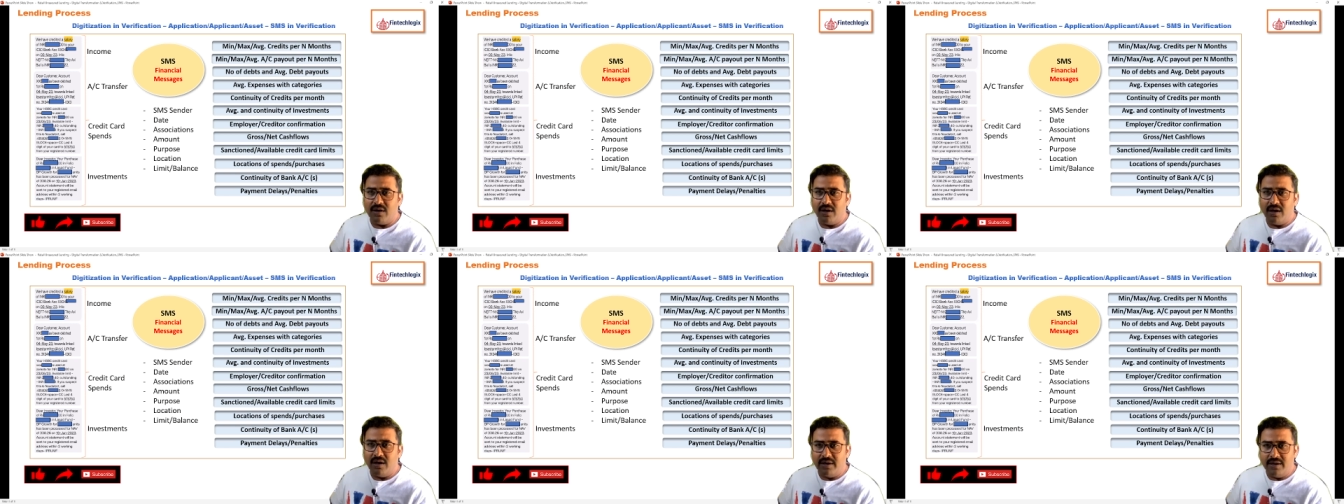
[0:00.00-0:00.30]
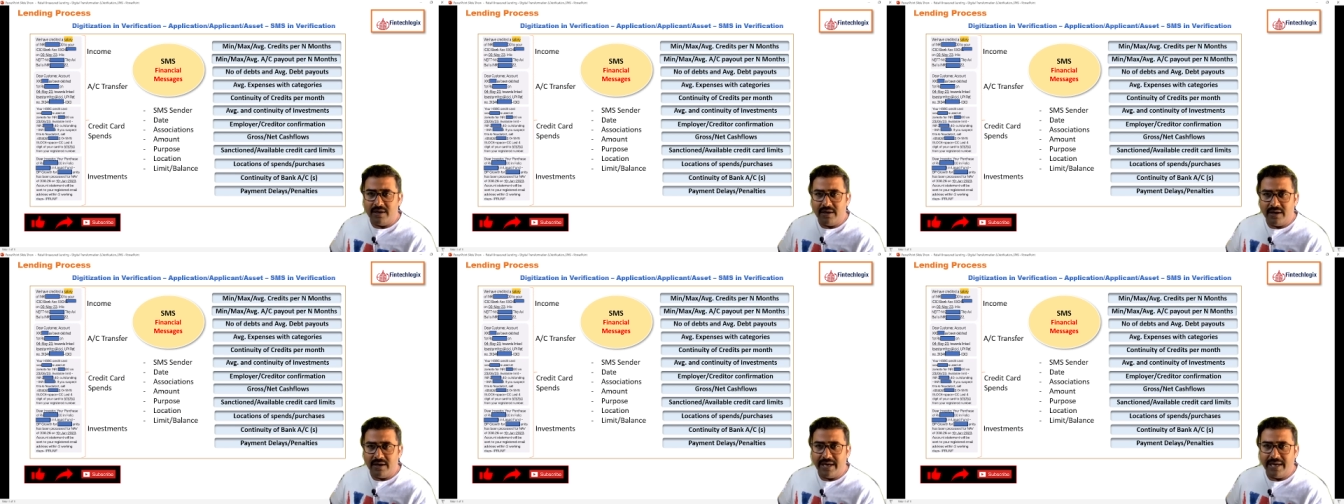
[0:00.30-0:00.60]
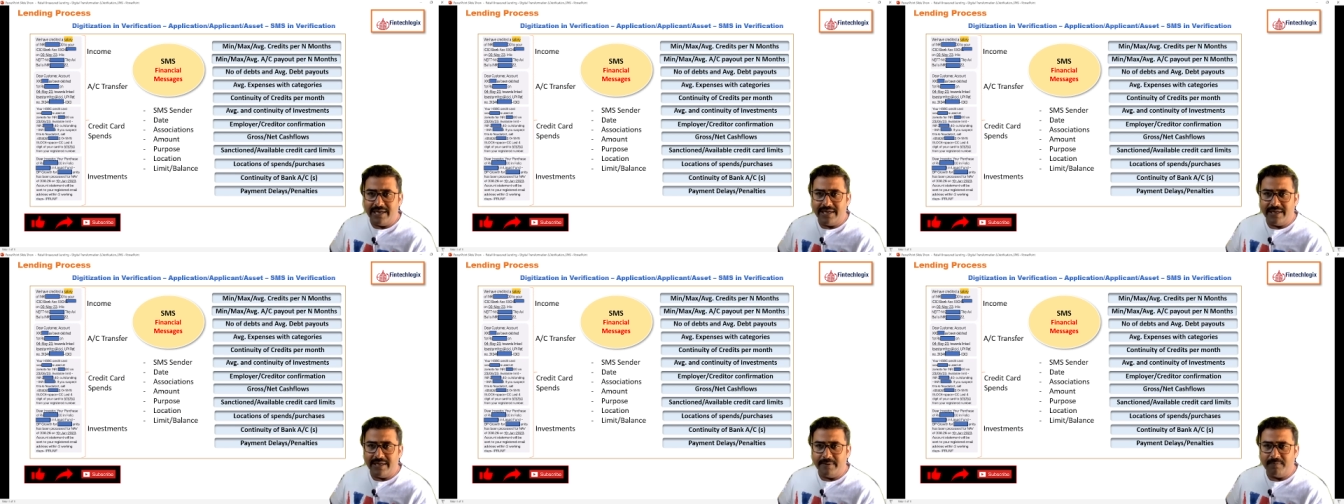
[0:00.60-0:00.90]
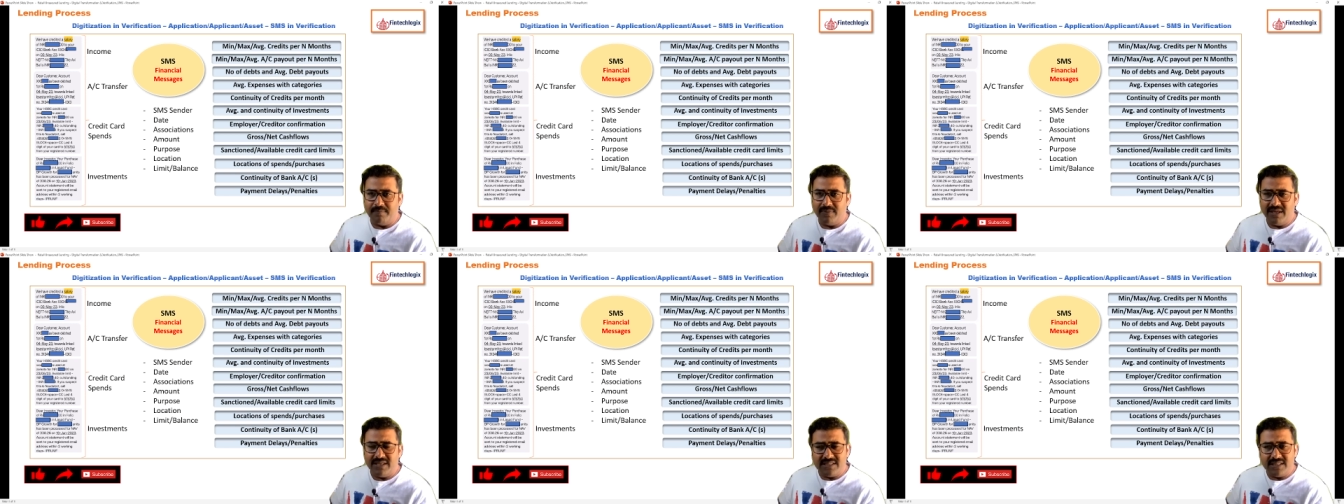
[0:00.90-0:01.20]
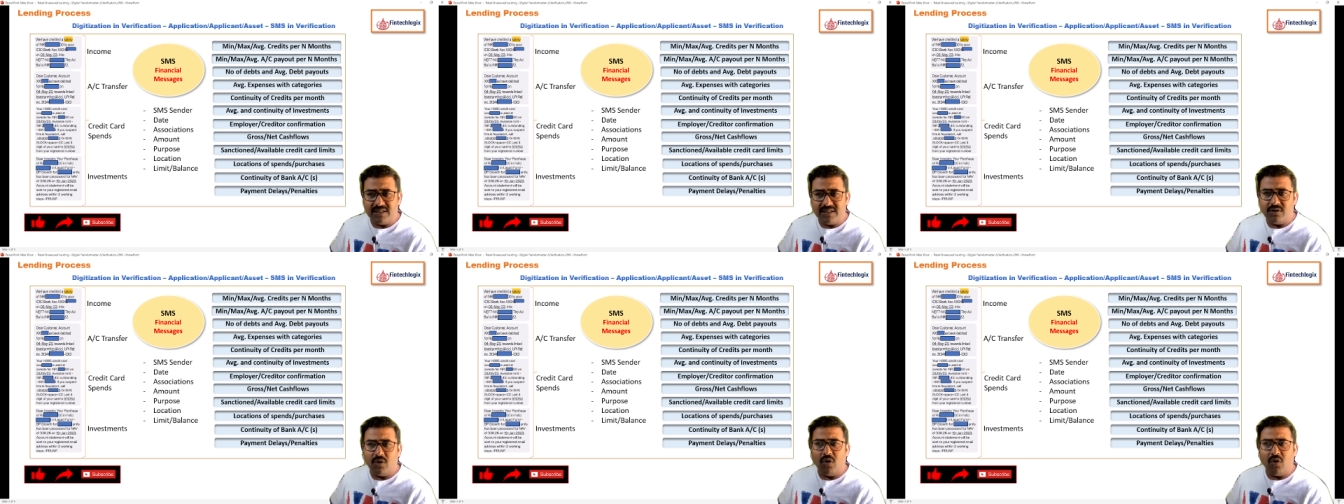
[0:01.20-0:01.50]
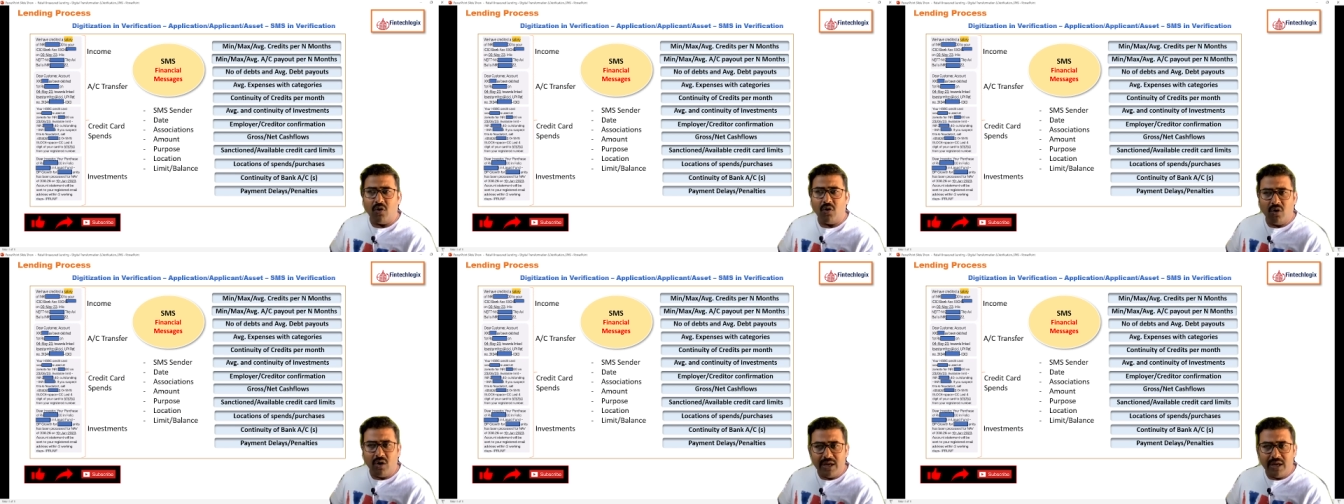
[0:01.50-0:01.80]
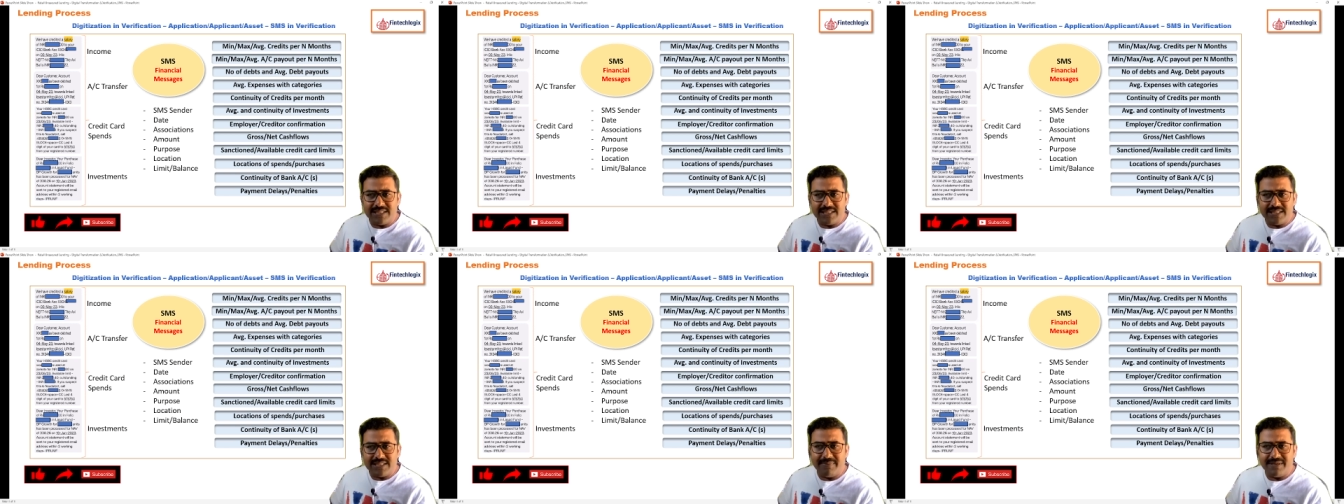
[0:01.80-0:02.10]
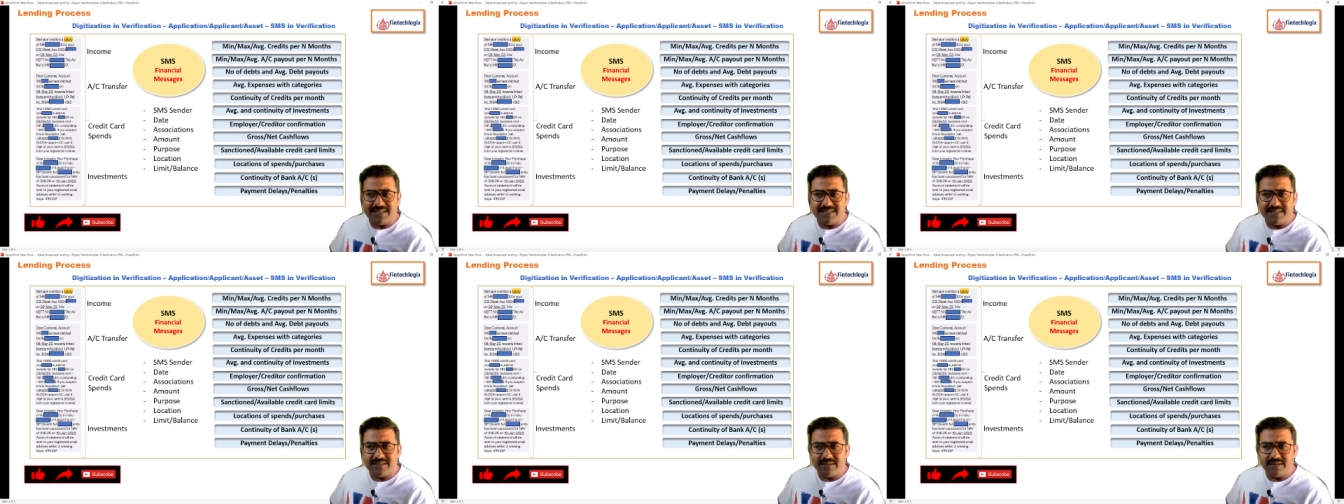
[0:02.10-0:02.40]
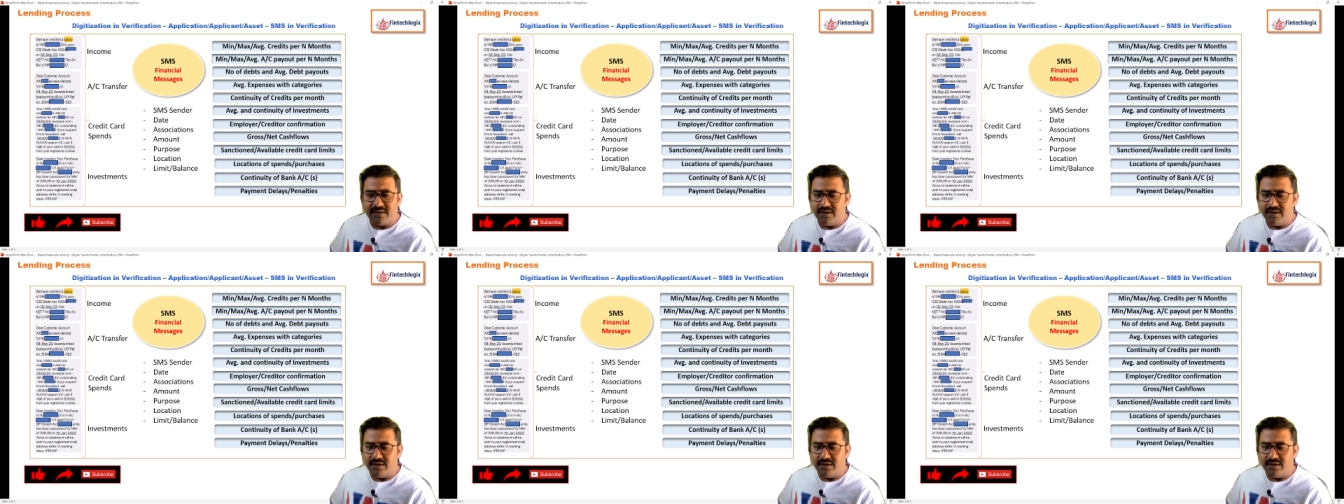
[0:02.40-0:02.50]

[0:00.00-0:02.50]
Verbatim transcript: underwriting, is it all SMS?